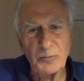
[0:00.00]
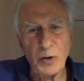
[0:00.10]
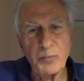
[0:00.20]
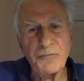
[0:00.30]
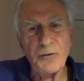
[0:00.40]

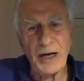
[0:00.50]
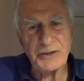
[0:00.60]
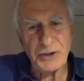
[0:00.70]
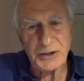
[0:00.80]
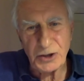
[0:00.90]
book before
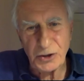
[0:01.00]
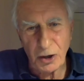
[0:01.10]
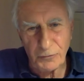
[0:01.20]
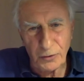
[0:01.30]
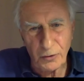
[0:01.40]
I'd written a
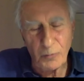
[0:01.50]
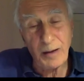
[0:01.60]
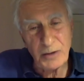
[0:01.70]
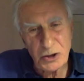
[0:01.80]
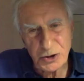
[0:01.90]
novel or
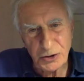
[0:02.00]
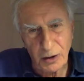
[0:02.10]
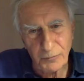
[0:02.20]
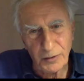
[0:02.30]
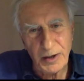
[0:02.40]
published a
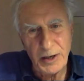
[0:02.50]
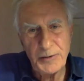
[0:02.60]
novel,